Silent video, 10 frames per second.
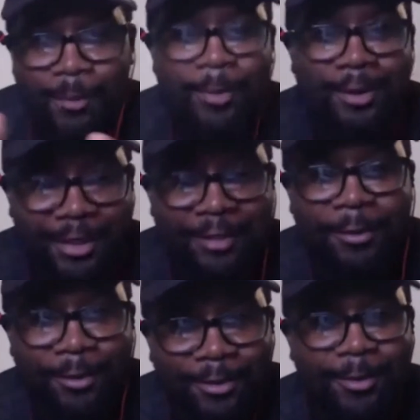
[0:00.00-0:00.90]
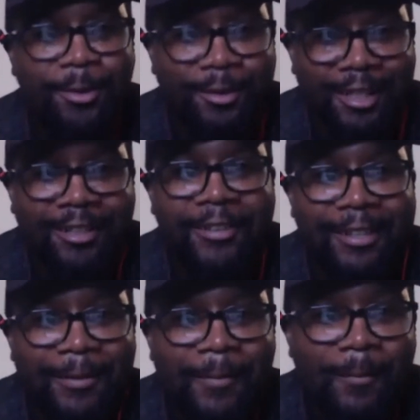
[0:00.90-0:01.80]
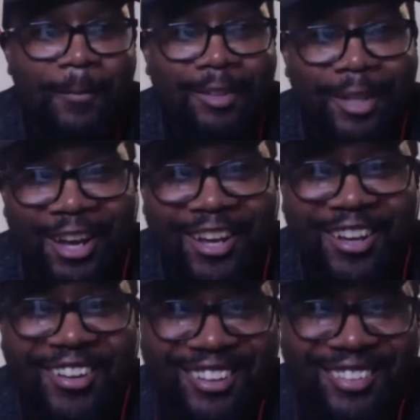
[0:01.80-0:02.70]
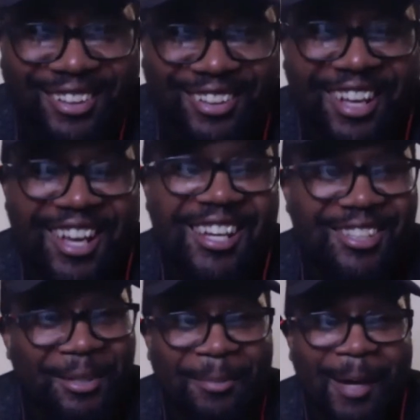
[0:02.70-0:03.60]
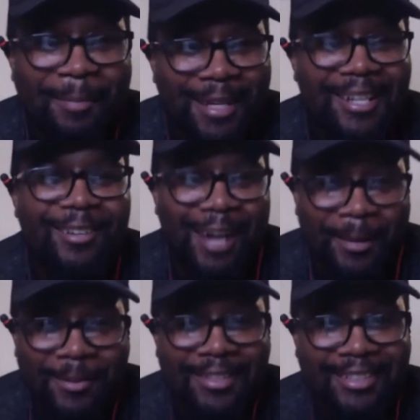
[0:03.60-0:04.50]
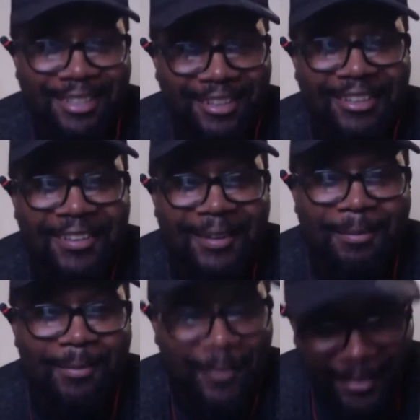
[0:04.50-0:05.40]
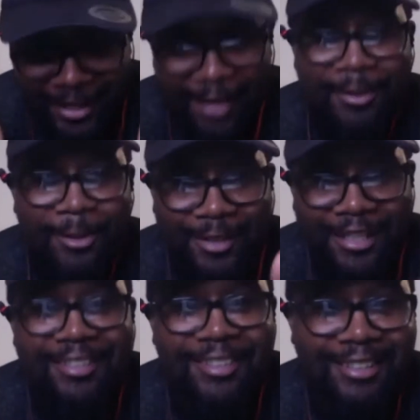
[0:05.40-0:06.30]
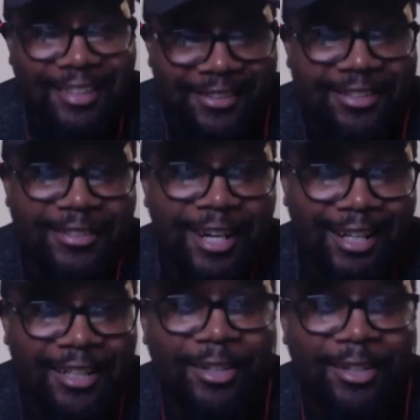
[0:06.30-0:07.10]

opportunities for you to score, innit? So it's all about being in the right position. You're having those instincts as a striker, you